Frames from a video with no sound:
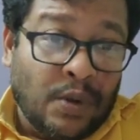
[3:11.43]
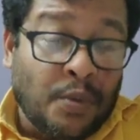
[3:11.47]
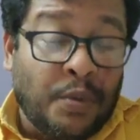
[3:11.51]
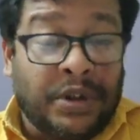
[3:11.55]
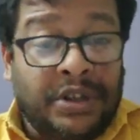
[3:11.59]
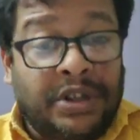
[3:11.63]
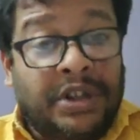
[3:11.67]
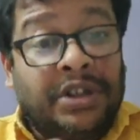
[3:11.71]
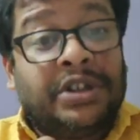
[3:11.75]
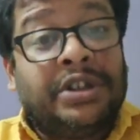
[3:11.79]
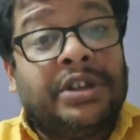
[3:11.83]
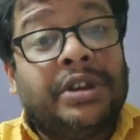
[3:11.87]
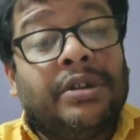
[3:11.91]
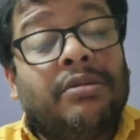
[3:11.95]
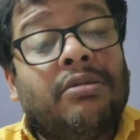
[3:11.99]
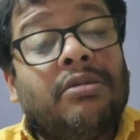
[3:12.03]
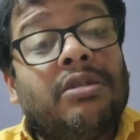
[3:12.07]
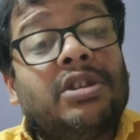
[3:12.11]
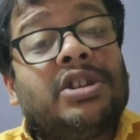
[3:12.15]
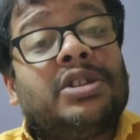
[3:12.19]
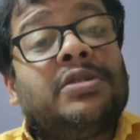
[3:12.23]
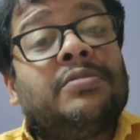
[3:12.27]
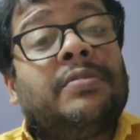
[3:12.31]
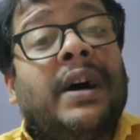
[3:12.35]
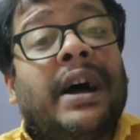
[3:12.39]
which is
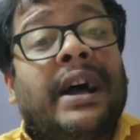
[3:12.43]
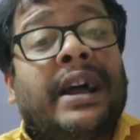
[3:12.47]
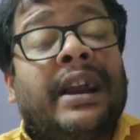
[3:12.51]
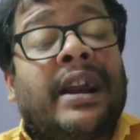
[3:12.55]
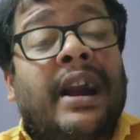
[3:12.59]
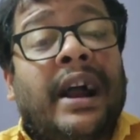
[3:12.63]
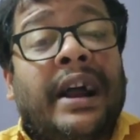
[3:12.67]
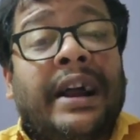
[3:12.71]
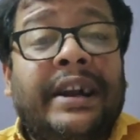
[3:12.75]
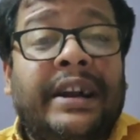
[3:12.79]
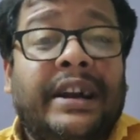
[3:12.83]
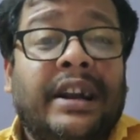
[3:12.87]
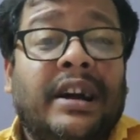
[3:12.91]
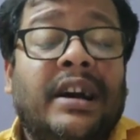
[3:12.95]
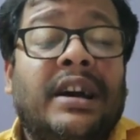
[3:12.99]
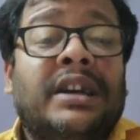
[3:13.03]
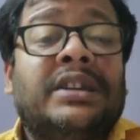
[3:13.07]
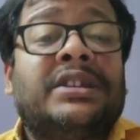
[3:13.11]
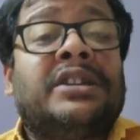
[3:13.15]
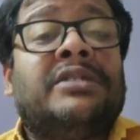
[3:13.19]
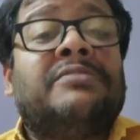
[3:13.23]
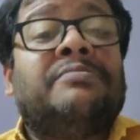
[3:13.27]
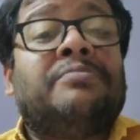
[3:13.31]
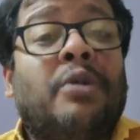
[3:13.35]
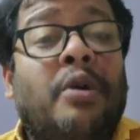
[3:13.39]
used by
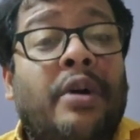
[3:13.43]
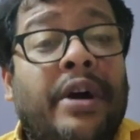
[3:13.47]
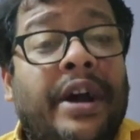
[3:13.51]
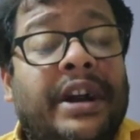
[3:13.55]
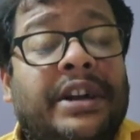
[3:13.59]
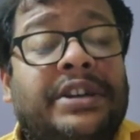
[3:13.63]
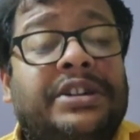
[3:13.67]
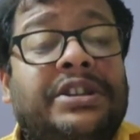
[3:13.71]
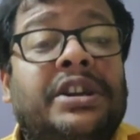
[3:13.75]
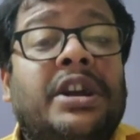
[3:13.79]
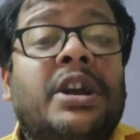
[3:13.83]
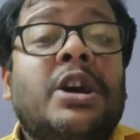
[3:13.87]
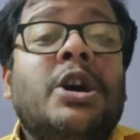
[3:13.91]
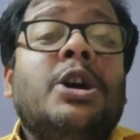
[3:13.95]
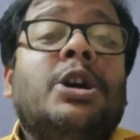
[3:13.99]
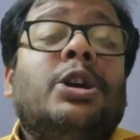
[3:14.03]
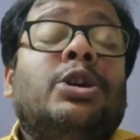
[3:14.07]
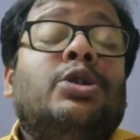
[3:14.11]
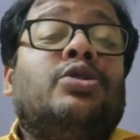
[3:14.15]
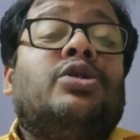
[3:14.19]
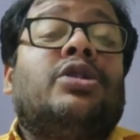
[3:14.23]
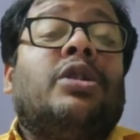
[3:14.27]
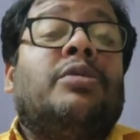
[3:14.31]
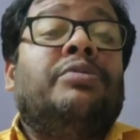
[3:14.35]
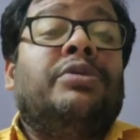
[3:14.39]
writers and poets
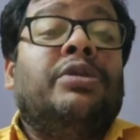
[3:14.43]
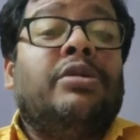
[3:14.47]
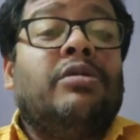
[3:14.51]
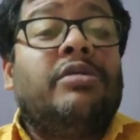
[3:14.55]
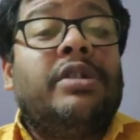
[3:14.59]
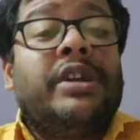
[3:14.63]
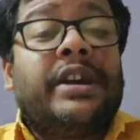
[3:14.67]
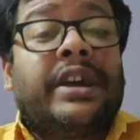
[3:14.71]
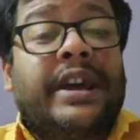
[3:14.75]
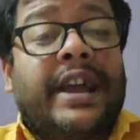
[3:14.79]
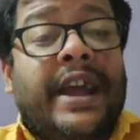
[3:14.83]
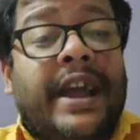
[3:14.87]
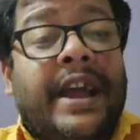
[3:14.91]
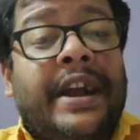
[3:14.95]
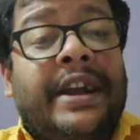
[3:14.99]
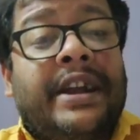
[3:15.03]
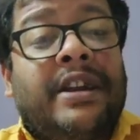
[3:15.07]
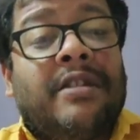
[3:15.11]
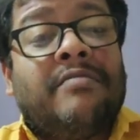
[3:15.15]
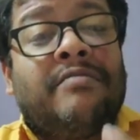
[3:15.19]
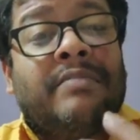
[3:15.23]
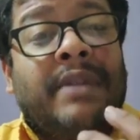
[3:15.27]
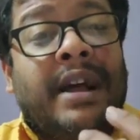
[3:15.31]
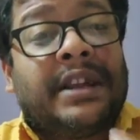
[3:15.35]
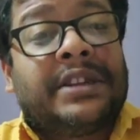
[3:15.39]
to
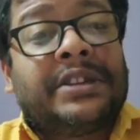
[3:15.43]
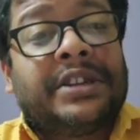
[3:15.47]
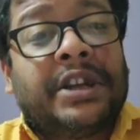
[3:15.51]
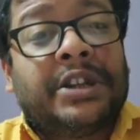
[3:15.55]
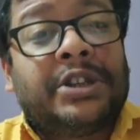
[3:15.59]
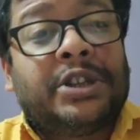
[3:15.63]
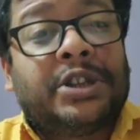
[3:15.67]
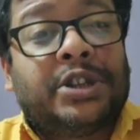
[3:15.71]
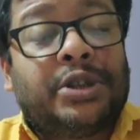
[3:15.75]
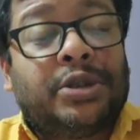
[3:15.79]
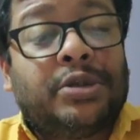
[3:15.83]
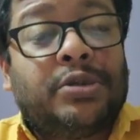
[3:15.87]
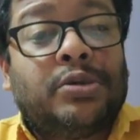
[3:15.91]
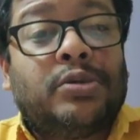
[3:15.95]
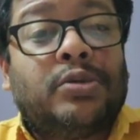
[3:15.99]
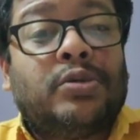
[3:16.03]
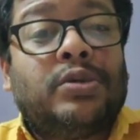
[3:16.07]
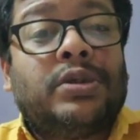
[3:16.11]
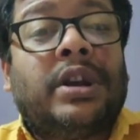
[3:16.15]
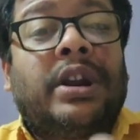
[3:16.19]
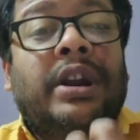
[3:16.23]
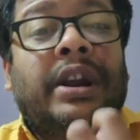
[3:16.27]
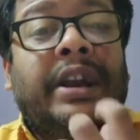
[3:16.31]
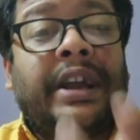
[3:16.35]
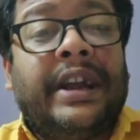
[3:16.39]
communicate a message
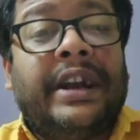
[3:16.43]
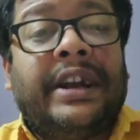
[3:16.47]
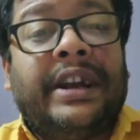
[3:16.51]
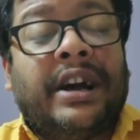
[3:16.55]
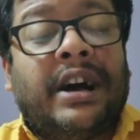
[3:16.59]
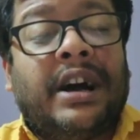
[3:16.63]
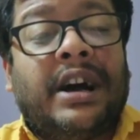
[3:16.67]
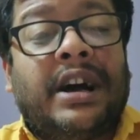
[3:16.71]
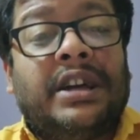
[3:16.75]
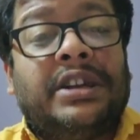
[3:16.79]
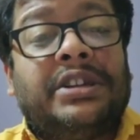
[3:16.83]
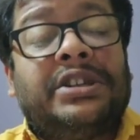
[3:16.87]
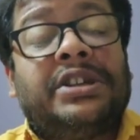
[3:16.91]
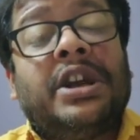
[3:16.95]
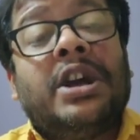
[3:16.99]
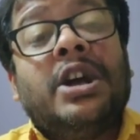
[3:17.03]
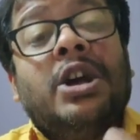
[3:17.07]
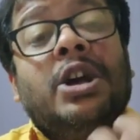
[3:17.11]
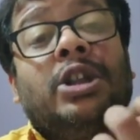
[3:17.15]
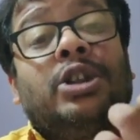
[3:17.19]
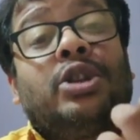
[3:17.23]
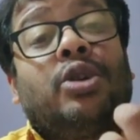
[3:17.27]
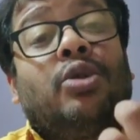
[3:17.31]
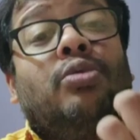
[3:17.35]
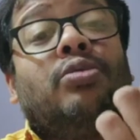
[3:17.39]
to the readers
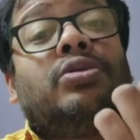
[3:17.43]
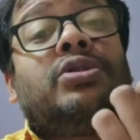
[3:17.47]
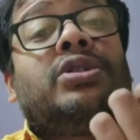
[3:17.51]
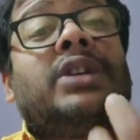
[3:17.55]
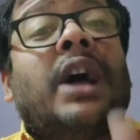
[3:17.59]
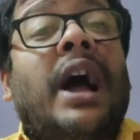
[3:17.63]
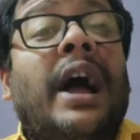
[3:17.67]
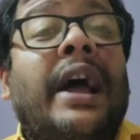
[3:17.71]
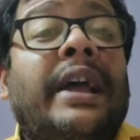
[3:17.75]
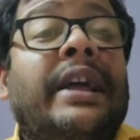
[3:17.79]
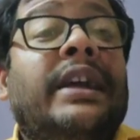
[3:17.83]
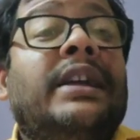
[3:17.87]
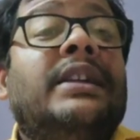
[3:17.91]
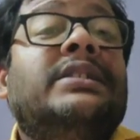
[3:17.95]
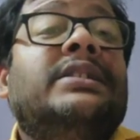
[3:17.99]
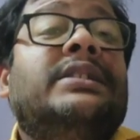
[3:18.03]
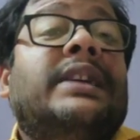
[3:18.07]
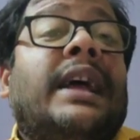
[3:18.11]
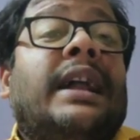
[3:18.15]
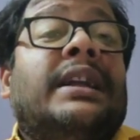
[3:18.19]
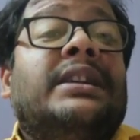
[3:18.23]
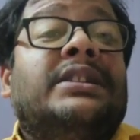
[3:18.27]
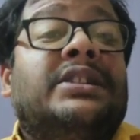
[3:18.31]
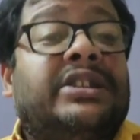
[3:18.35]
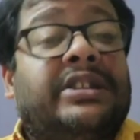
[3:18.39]
through
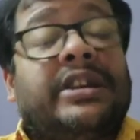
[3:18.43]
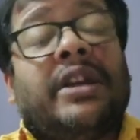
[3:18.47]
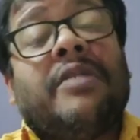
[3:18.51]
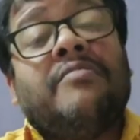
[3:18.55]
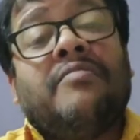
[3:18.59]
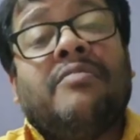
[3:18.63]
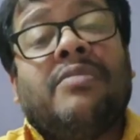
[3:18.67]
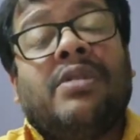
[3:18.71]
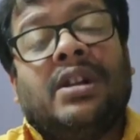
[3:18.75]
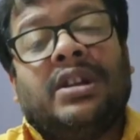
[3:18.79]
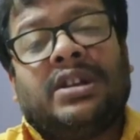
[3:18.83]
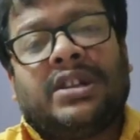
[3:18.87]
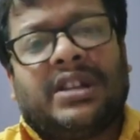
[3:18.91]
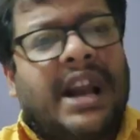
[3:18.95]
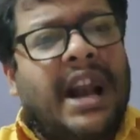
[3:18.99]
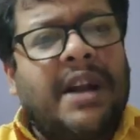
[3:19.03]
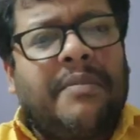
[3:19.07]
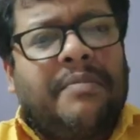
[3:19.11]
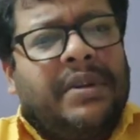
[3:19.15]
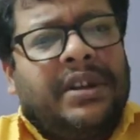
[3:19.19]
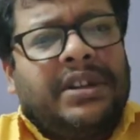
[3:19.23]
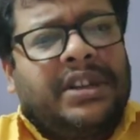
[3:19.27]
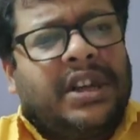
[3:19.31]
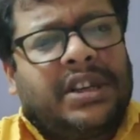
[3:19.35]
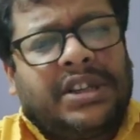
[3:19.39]
signs and symbols.
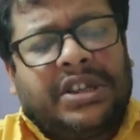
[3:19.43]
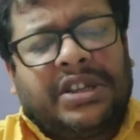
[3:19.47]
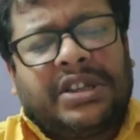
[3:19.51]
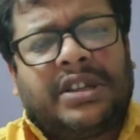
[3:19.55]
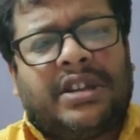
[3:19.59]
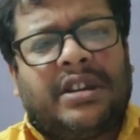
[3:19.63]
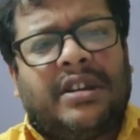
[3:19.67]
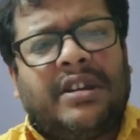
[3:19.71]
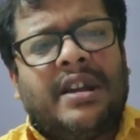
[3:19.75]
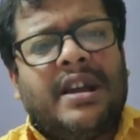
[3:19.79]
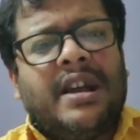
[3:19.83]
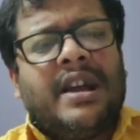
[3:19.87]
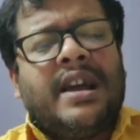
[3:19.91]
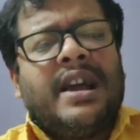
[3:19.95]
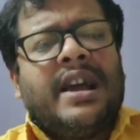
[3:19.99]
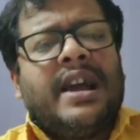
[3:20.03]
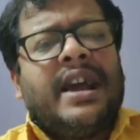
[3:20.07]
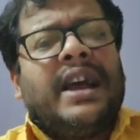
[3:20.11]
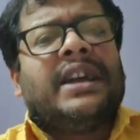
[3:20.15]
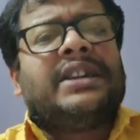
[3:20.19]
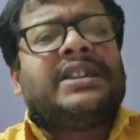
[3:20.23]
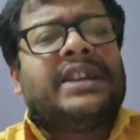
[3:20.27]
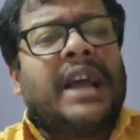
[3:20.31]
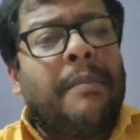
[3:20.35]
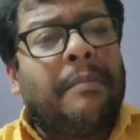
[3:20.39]
Let me just
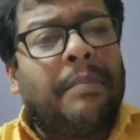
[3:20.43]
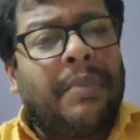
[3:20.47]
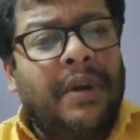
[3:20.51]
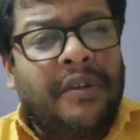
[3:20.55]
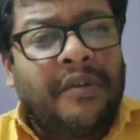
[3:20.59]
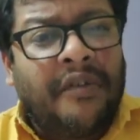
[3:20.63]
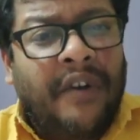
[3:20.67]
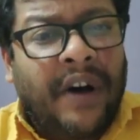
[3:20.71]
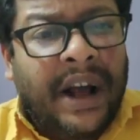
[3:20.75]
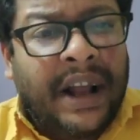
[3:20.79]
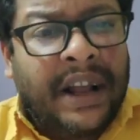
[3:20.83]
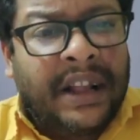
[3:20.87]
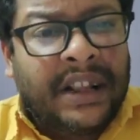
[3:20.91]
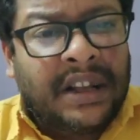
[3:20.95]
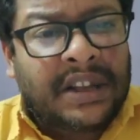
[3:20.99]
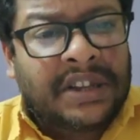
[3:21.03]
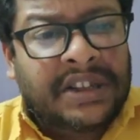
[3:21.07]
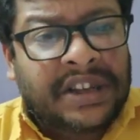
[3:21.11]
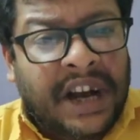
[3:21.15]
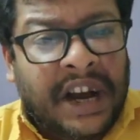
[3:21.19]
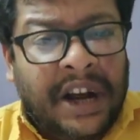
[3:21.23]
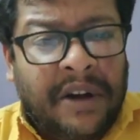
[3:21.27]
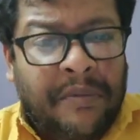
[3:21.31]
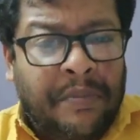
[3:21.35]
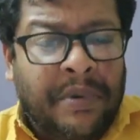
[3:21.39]
exemplify the
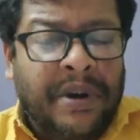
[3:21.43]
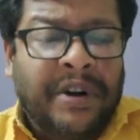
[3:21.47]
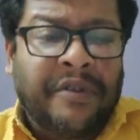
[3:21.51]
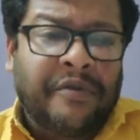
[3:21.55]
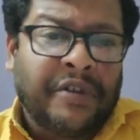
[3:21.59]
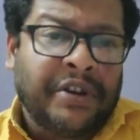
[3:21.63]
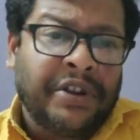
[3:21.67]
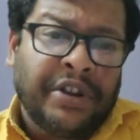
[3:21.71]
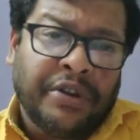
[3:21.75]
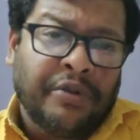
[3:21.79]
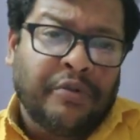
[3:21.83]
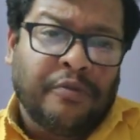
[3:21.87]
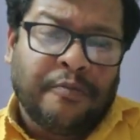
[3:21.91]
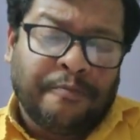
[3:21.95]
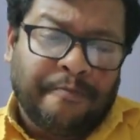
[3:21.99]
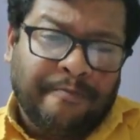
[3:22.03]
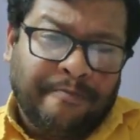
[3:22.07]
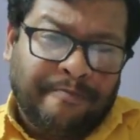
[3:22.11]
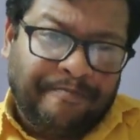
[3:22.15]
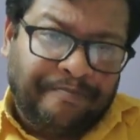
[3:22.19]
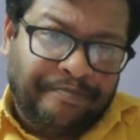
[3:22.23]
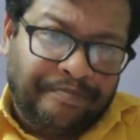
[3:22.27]
statement for you.